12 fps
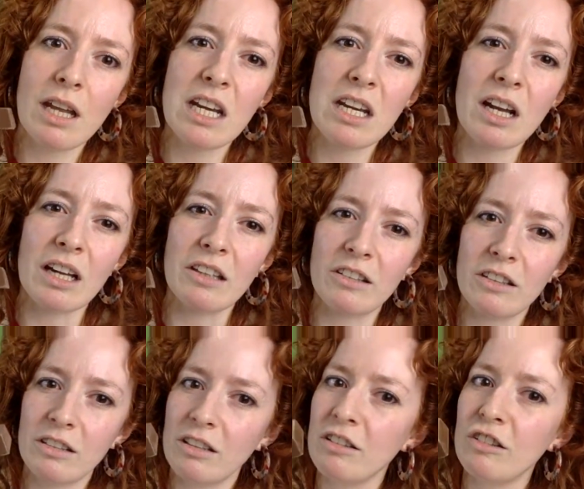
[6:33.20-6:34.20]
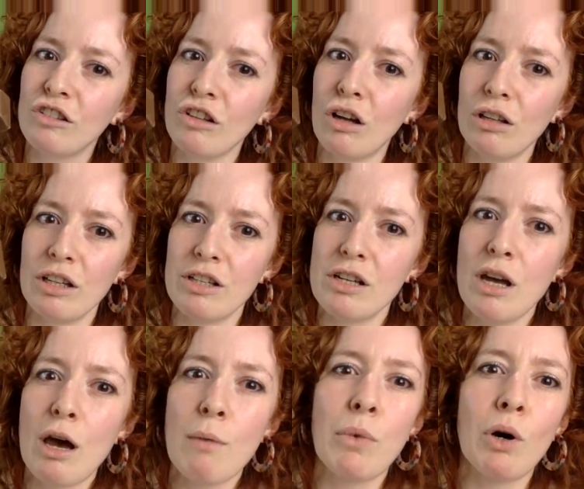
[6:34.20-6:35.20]
Nice, solid,
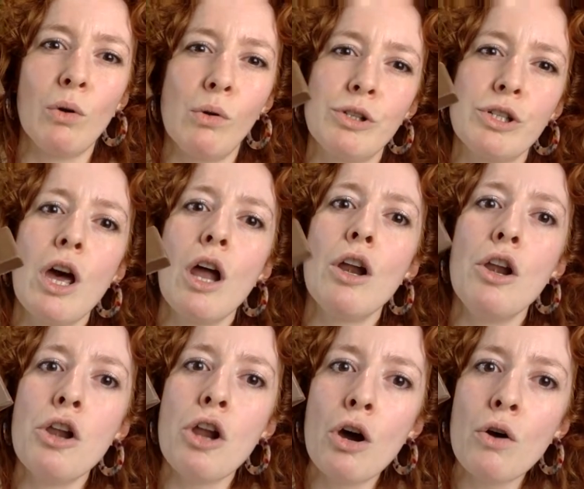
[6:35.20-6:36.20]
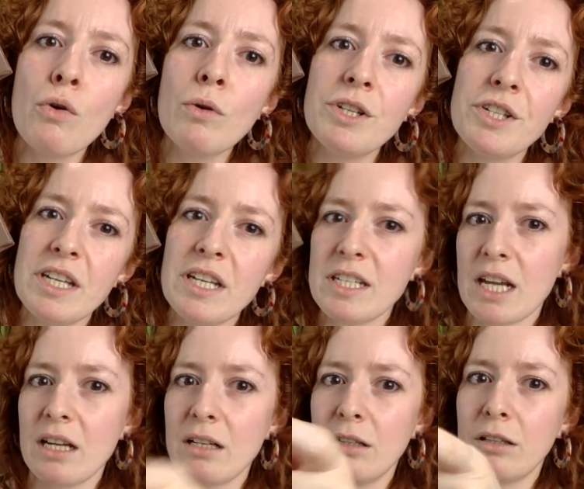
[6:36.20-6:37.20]
bold. No
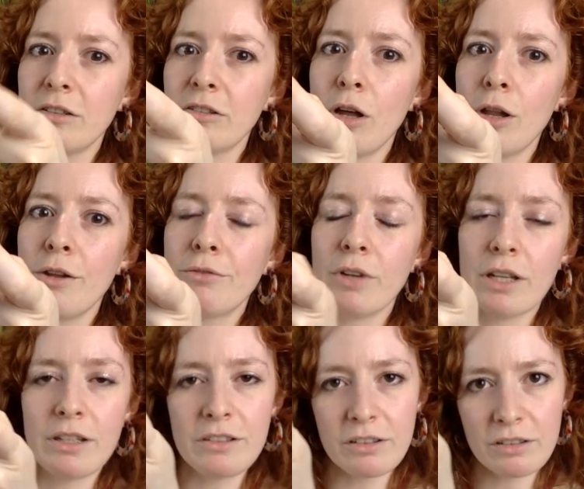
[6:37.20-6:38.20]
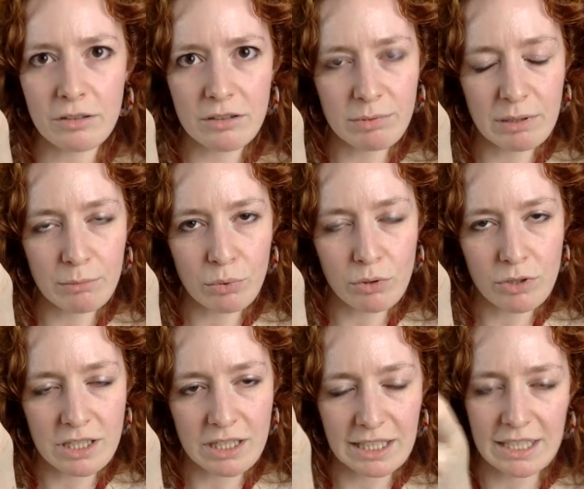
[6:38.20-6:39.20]
details on the front. This is going to be
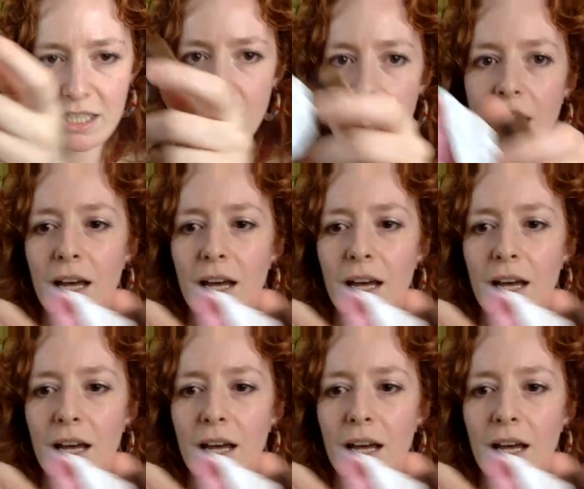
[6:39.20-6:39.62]
important later.